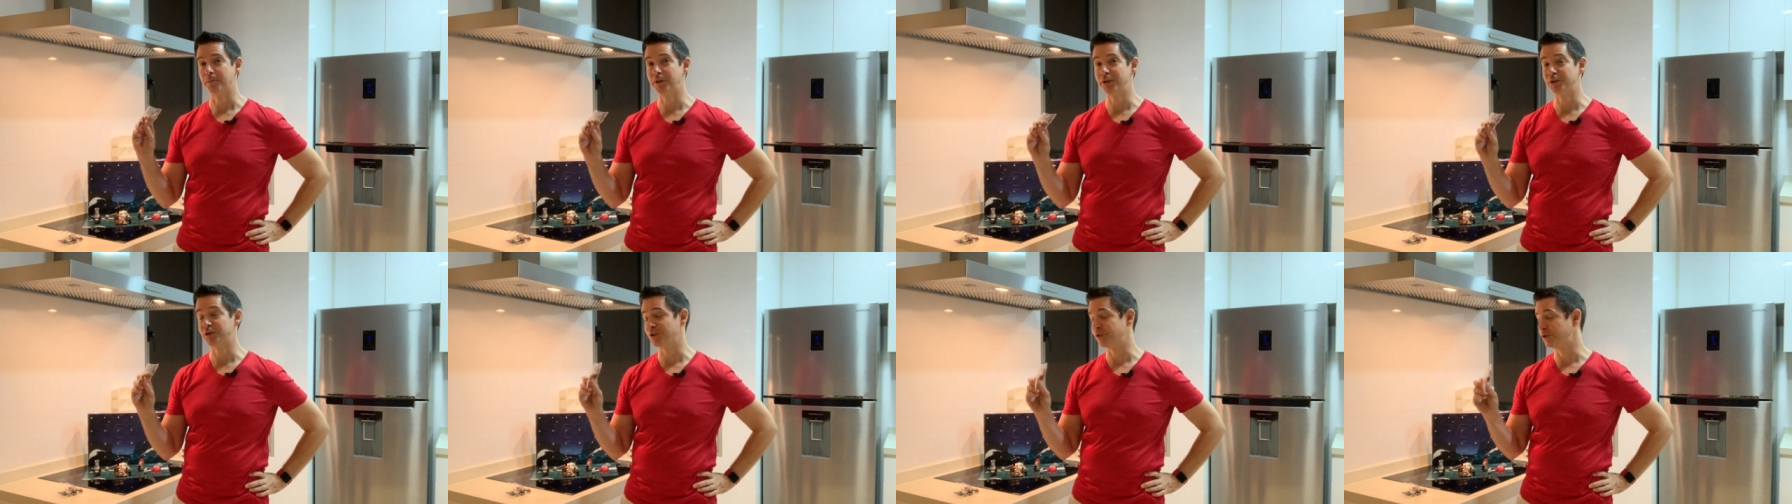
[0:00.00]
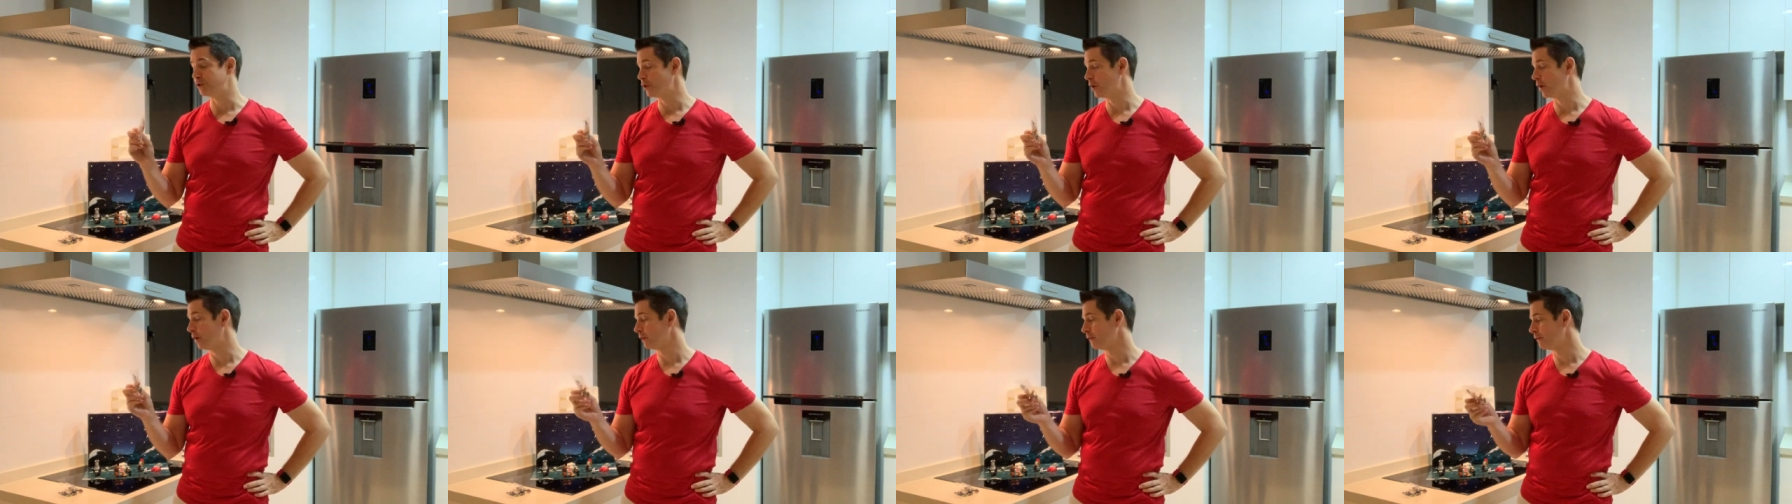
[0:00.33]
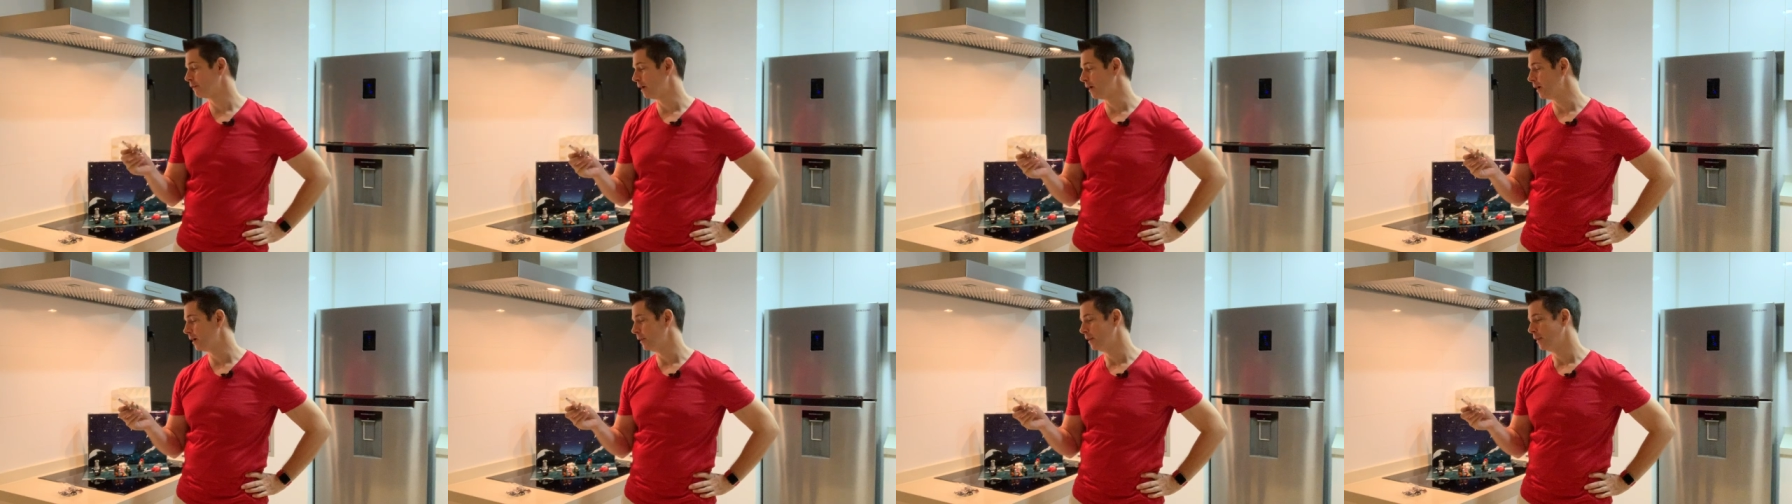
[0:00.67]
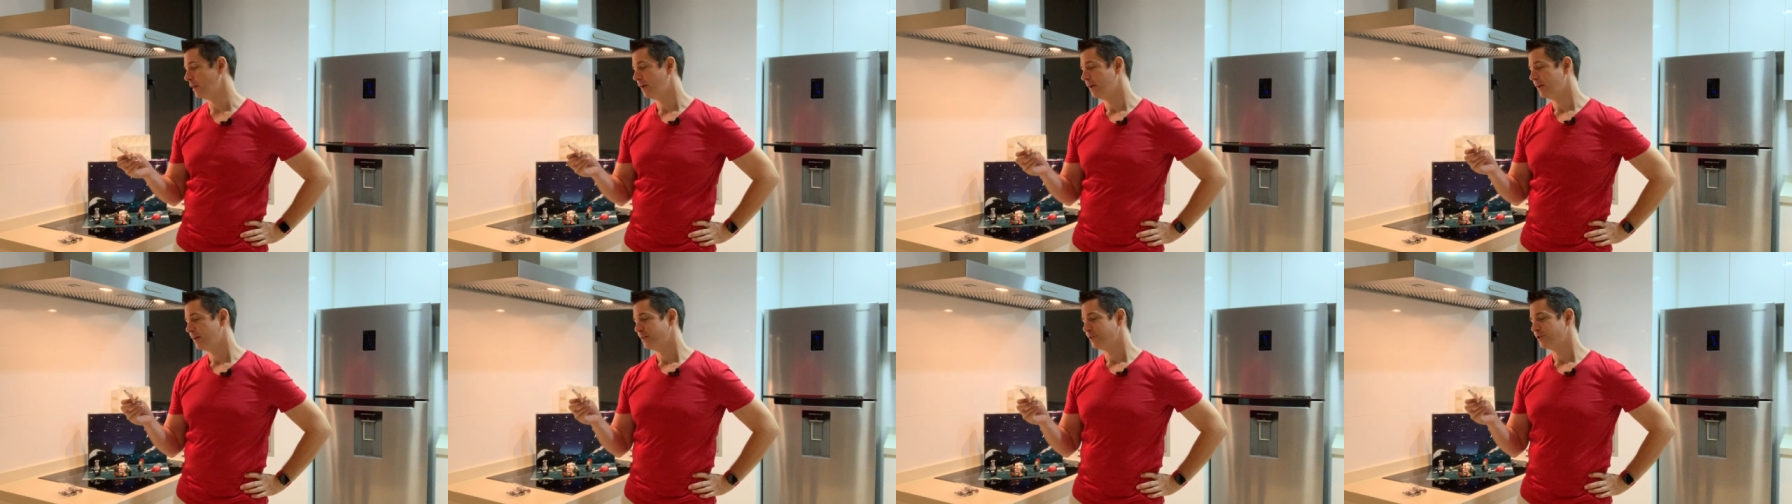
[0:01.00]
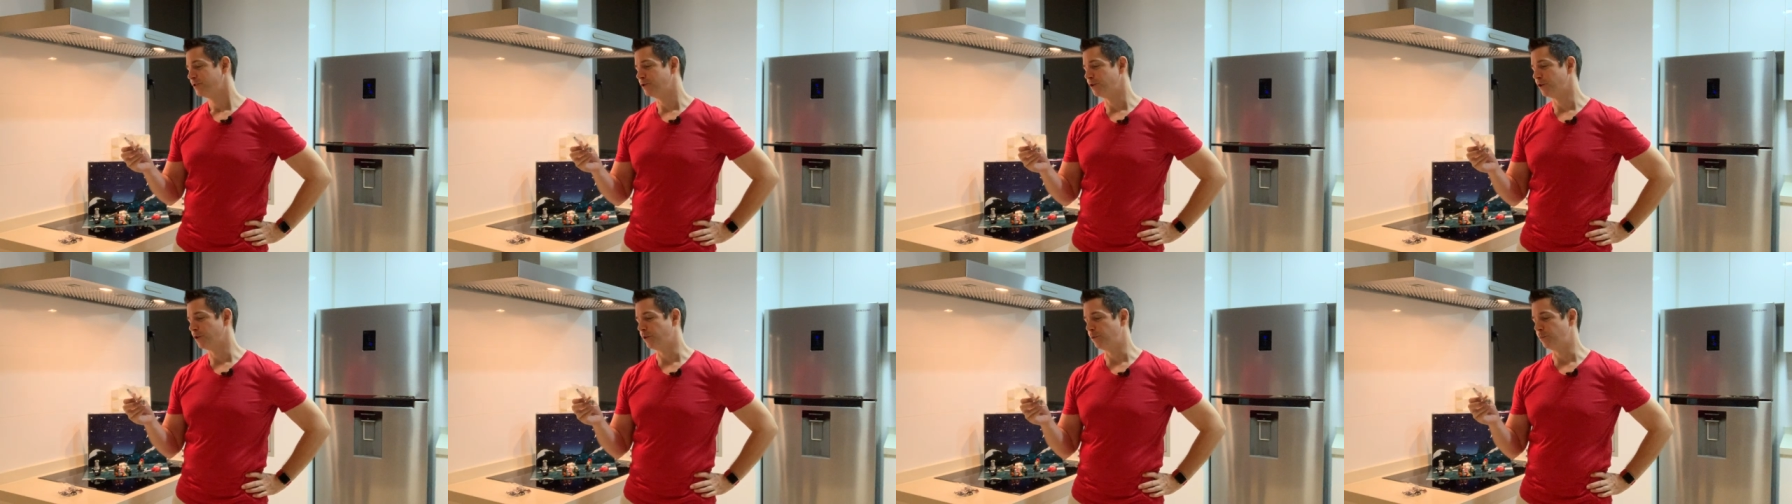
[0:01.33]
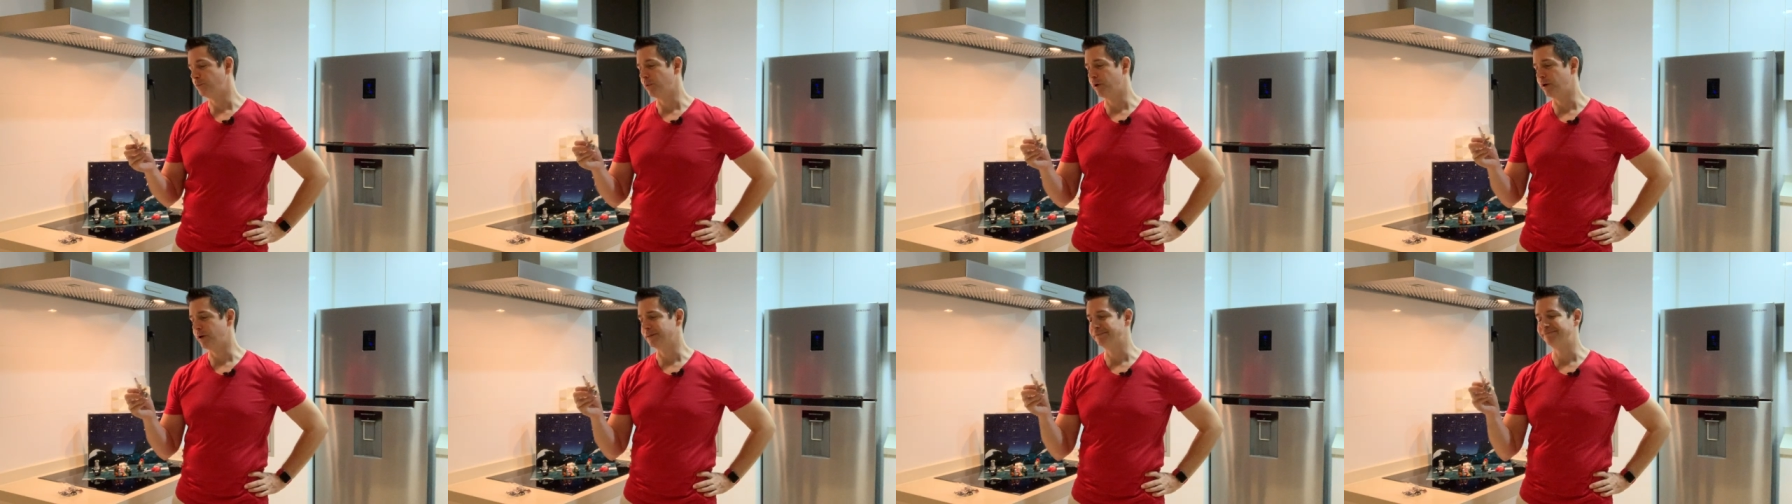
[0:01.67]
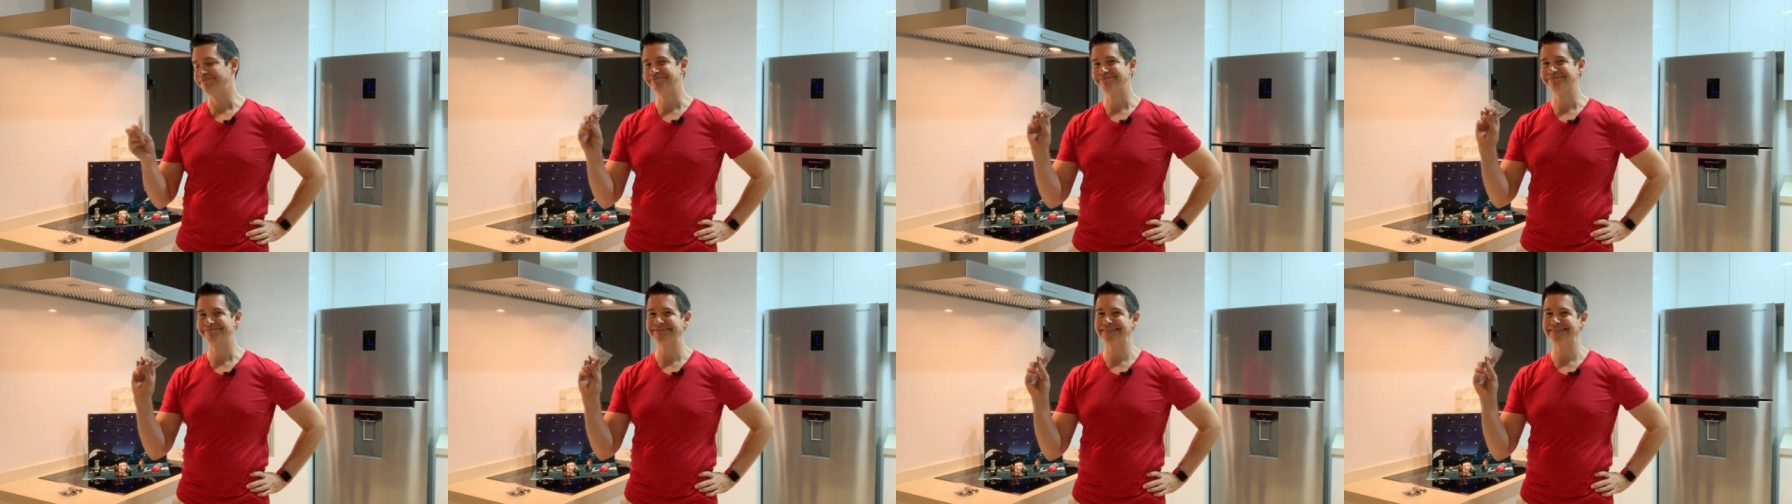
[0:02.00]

piece of junk, right? So, but